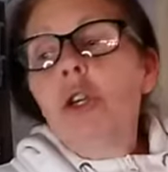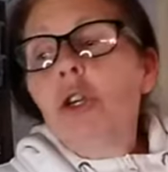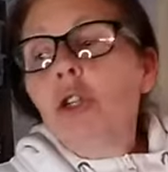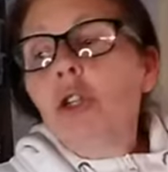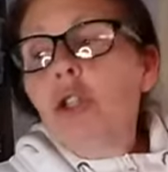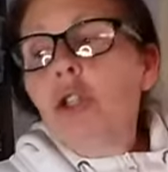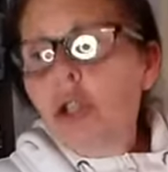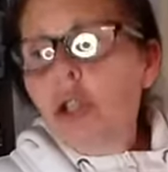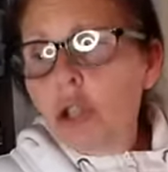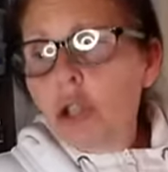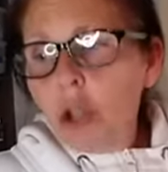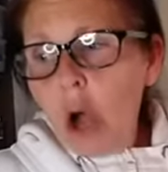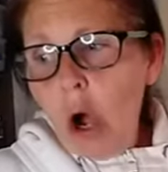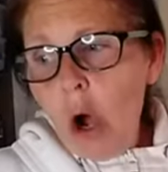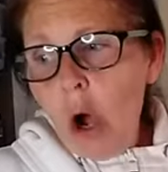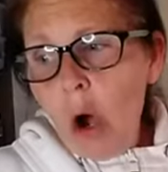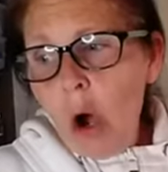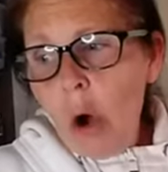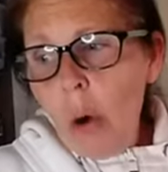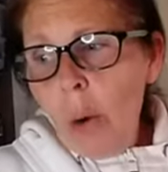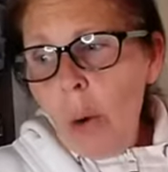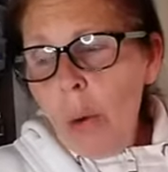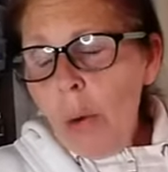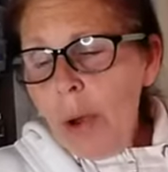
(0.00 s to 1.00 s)

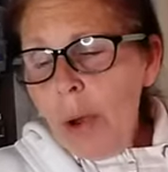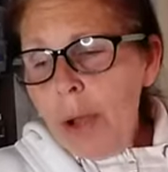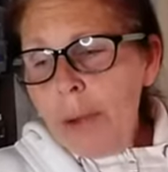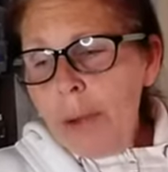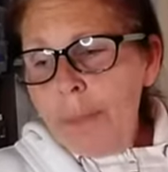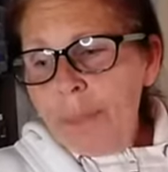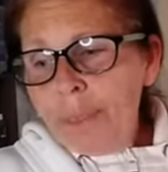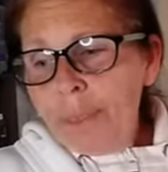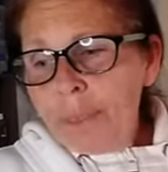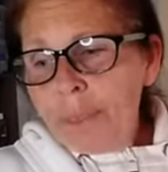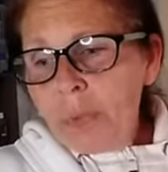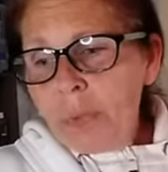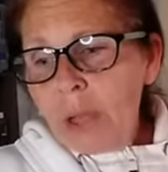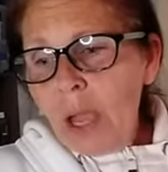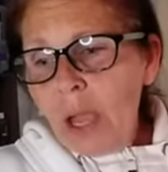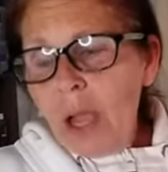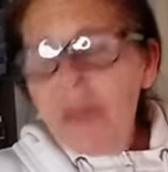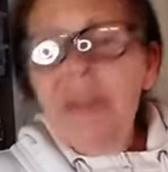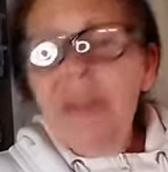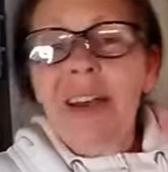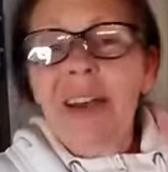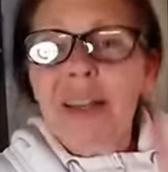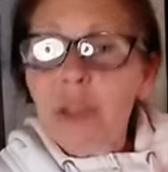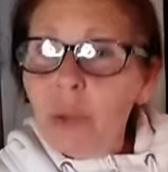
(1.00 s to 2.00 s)
So
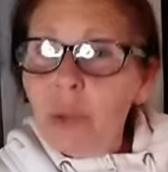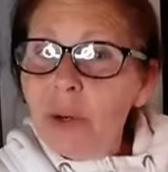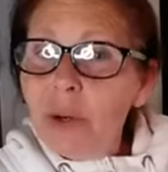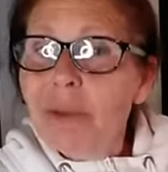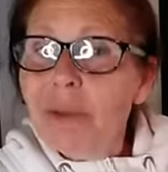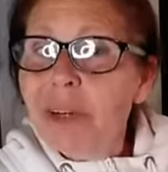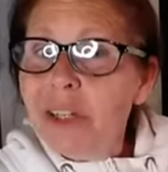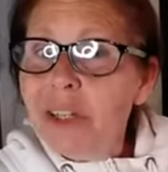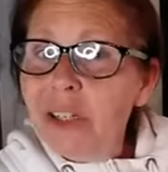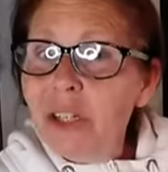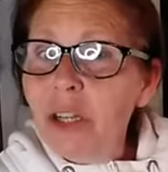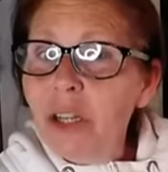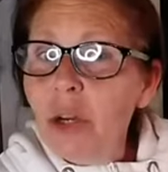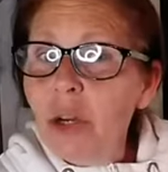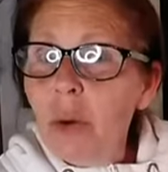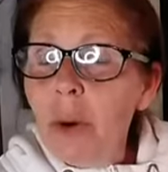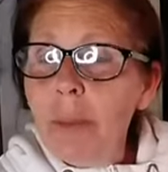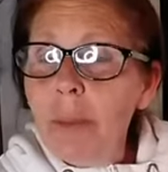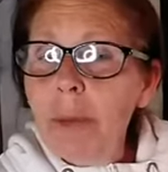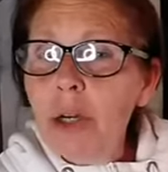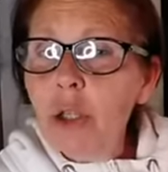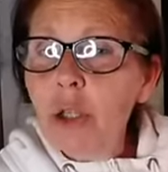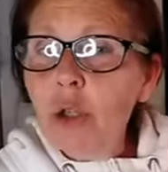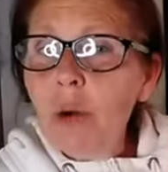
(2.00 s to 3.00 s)
that's what I'm going to do. I'm
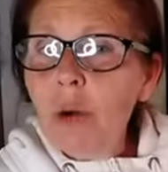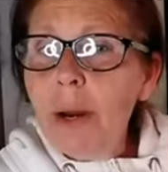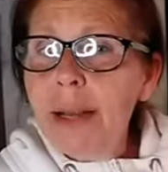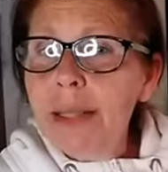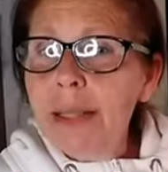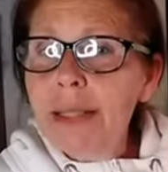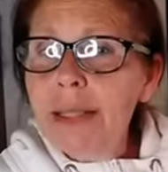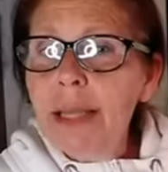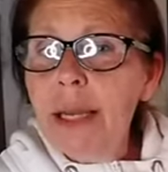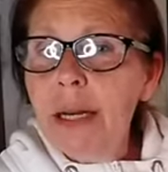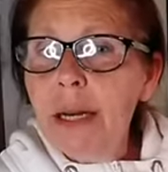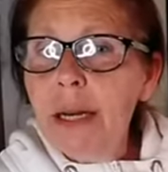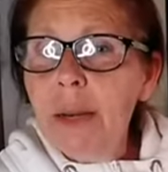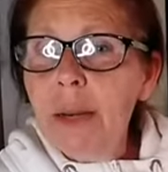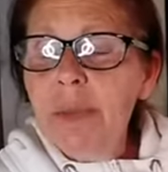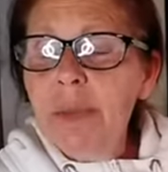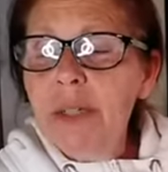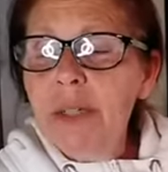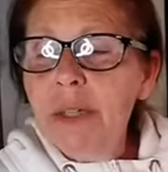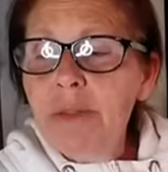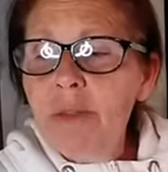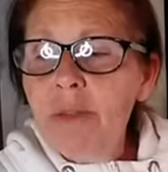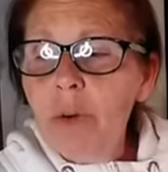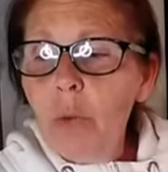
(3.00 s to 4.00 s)
going to try and set it up a
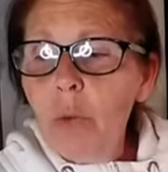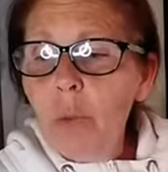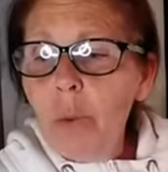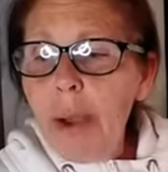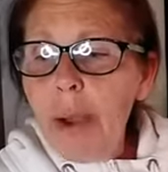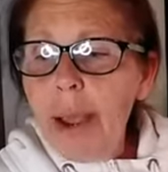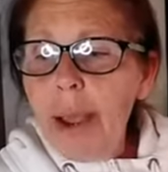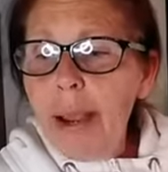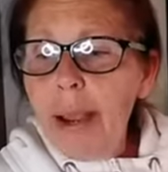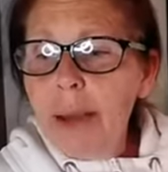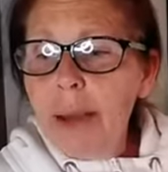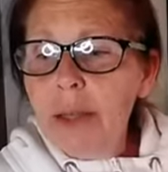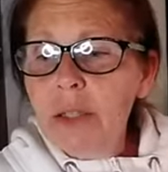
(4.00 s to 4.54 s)
different way.